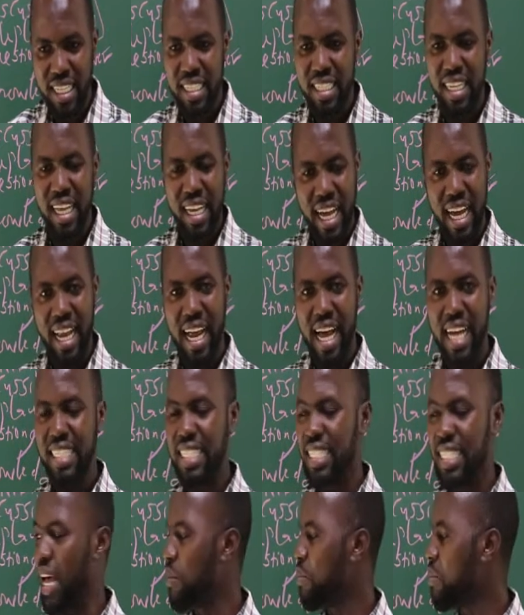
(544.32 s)
They can
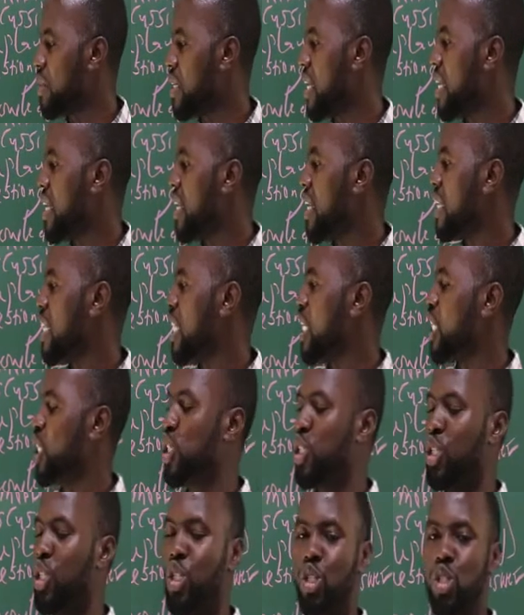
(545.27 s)
answer me
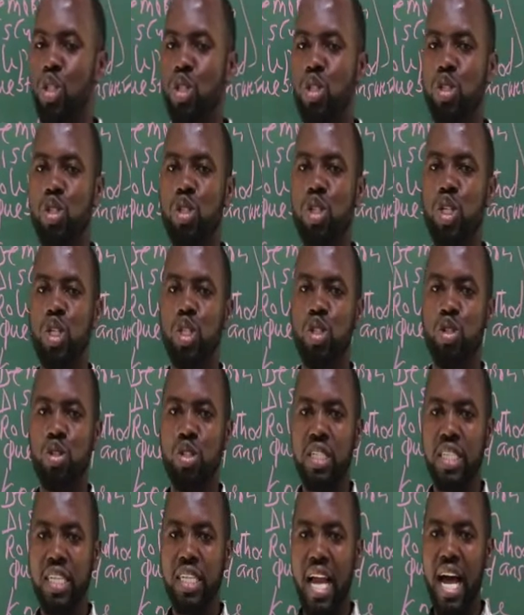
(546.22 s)
is used
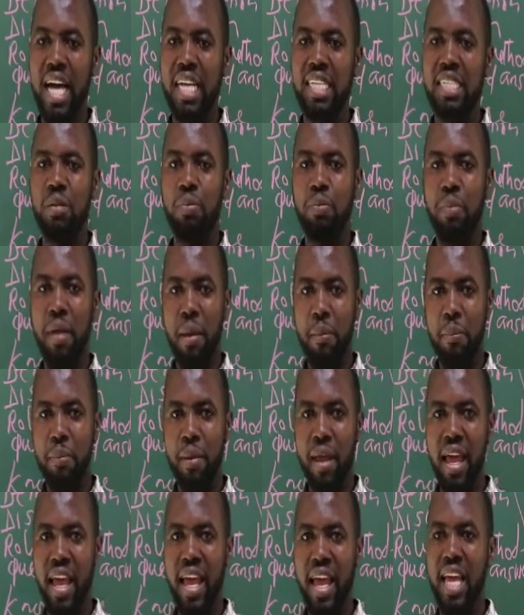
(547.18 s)
to grind
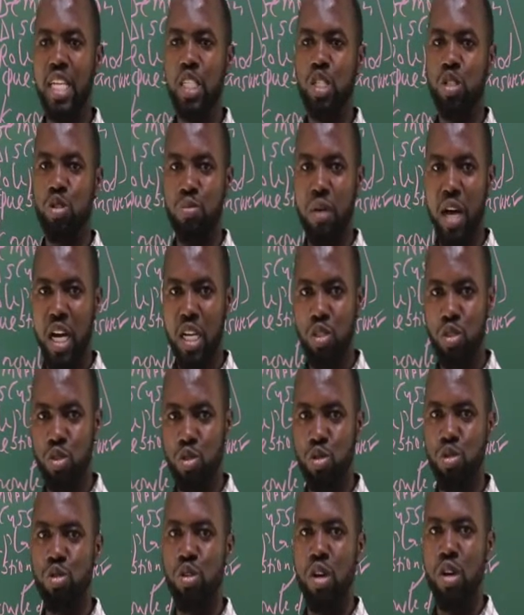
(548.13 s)
pepper,
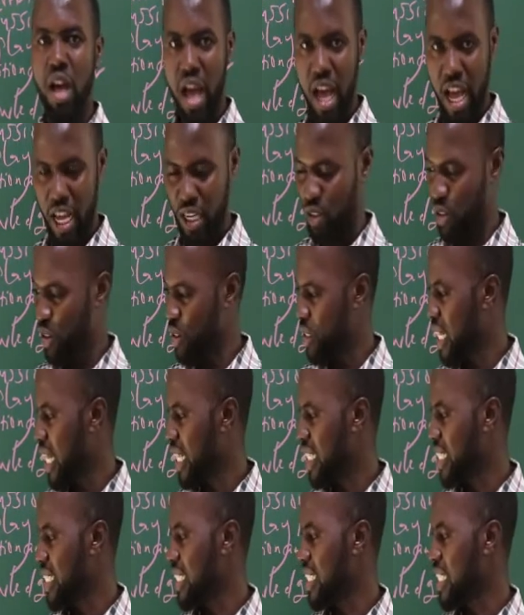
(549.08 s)
tomato, and
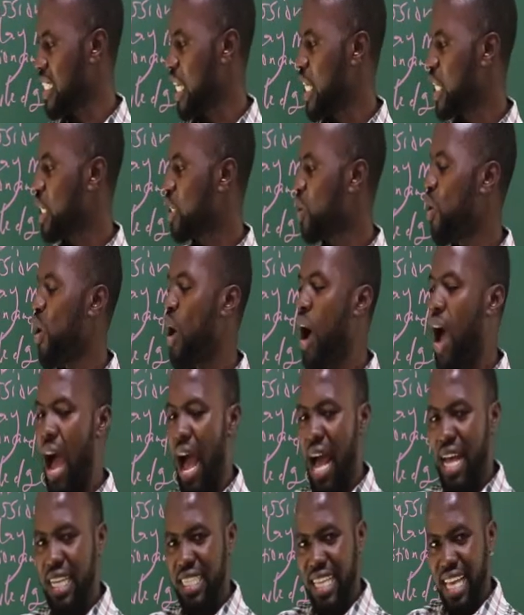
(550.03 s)
other things. So
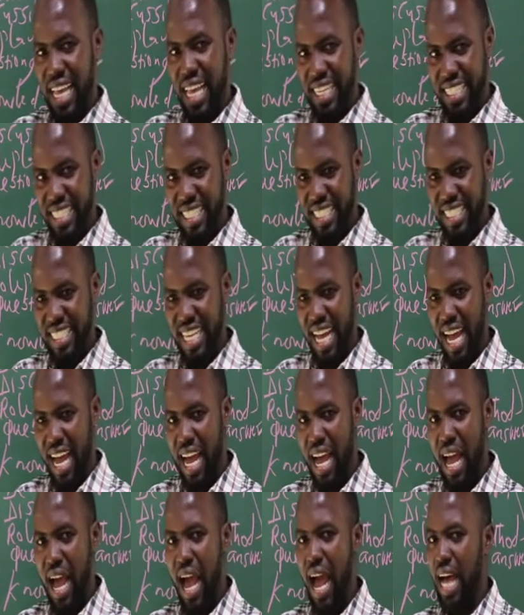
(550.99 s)
as a
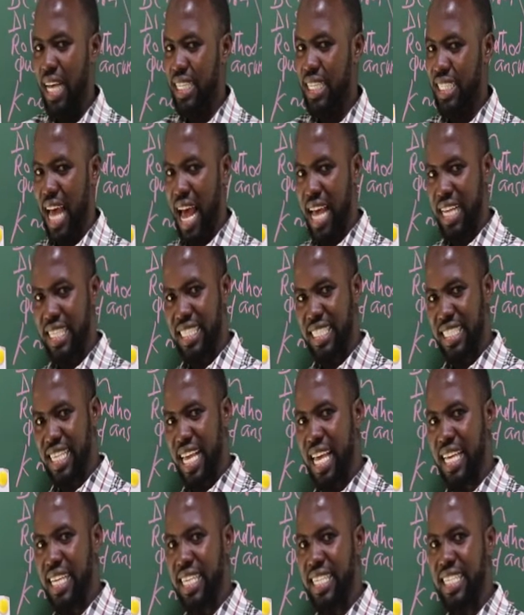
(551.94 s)
teacher, as I
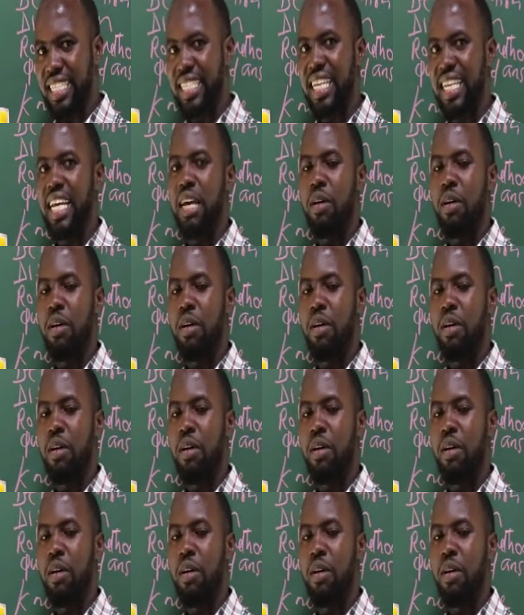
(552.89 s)
say it,